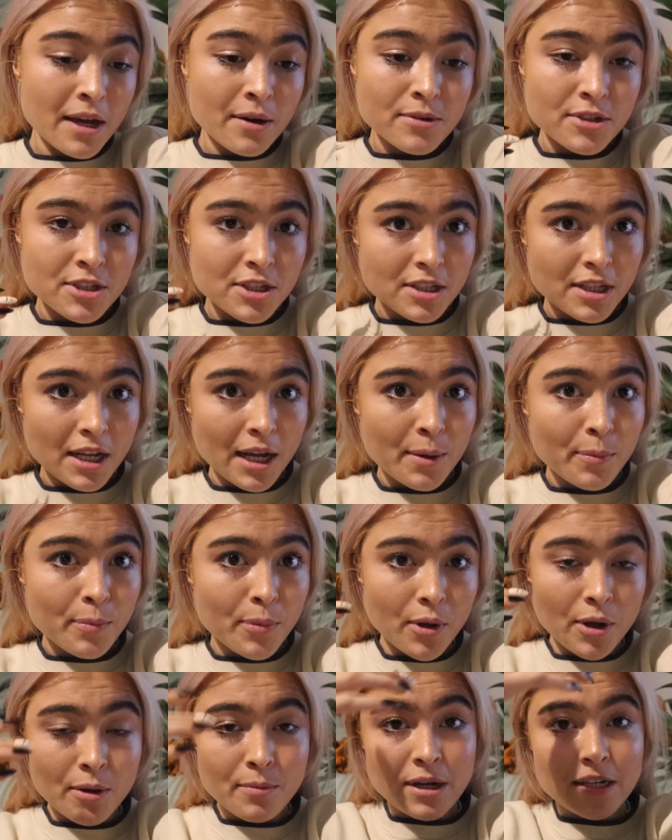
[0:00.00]
I was just like
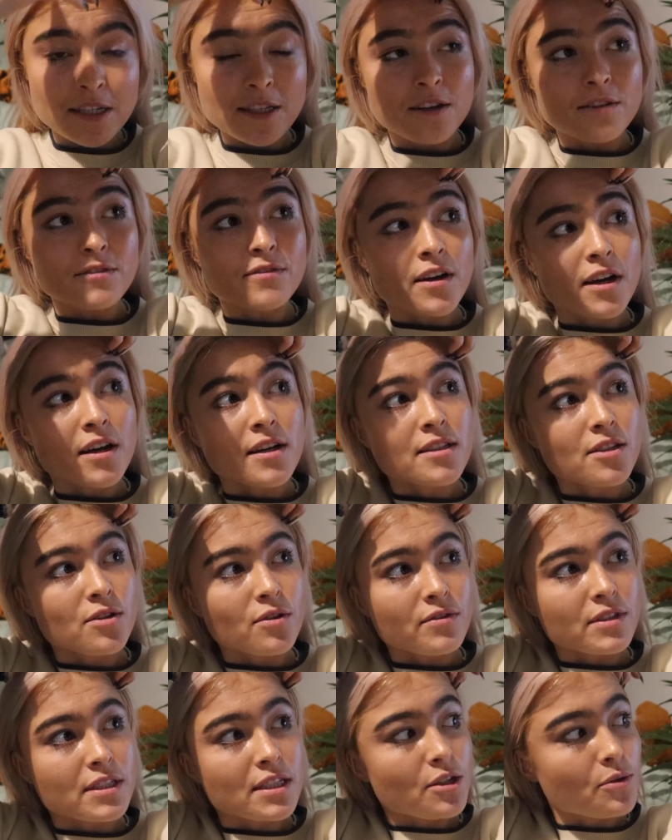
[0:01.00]
putting myself first, and
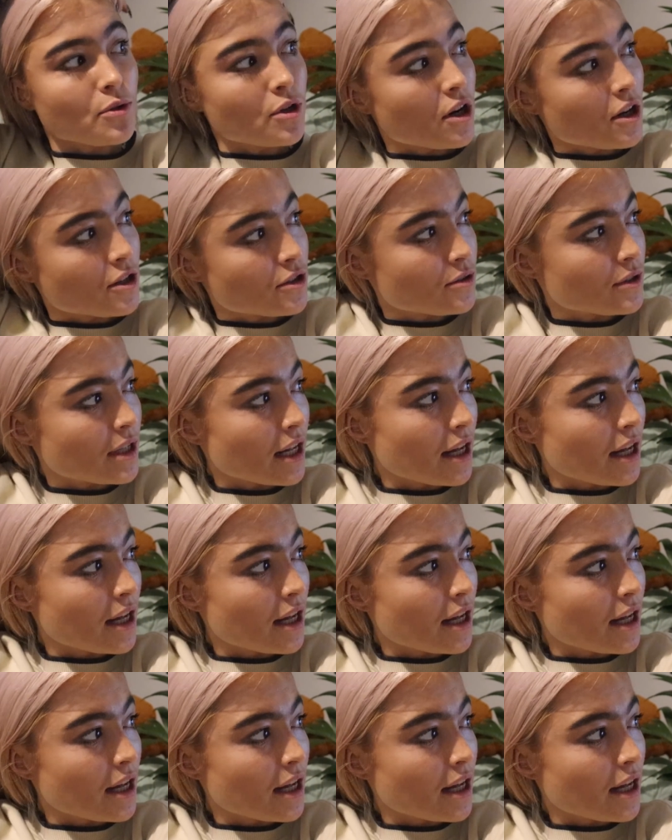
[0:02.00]
obviously you can't do